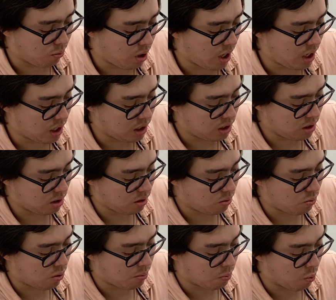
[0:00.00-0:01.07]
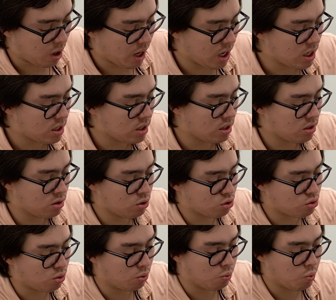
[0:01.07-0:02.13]
white, warm white,
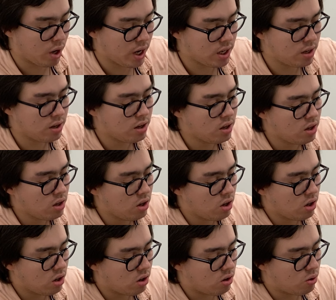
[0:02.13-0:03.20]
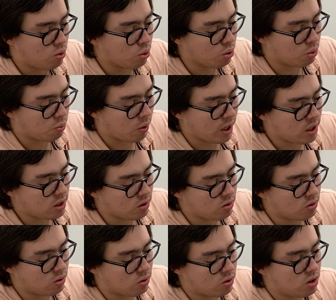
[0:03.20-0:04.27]
neutral white, cool white
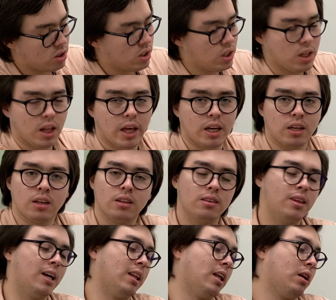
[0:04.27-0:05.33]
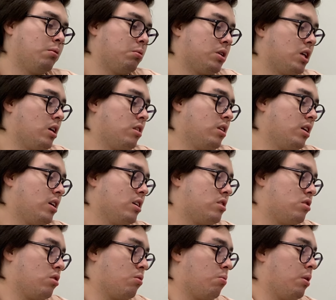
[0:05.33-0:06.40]
or like David, which I think
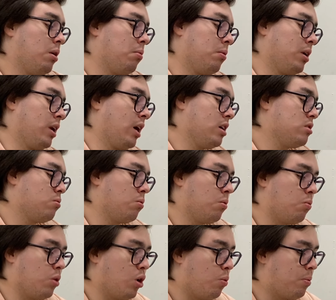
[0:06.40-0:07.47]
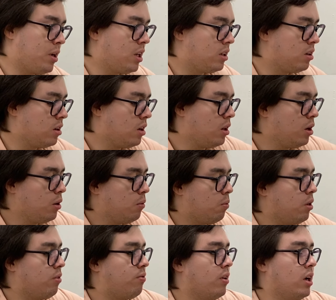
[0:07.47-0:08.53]
it's really, really nice. When we open it,
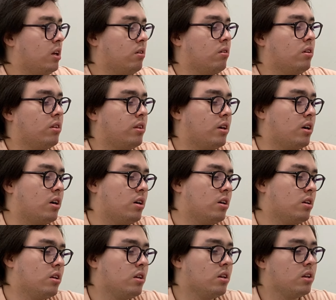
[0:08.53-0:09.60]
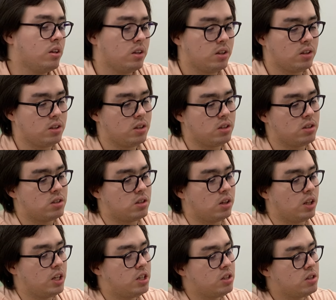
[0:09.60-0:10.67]
we find the
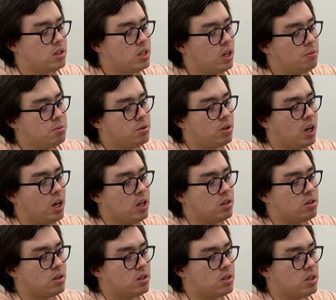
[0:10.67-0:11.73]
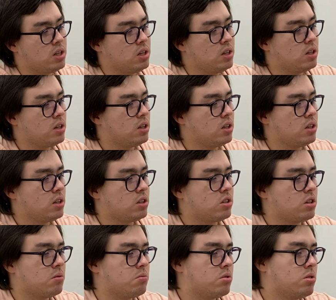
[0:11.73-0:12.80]
installation steps, okay, as you can see,
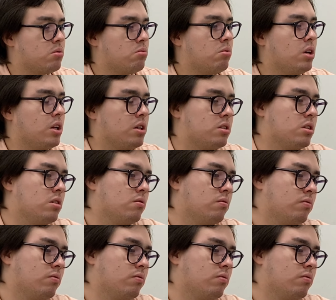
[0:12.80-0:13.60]
seems really easy.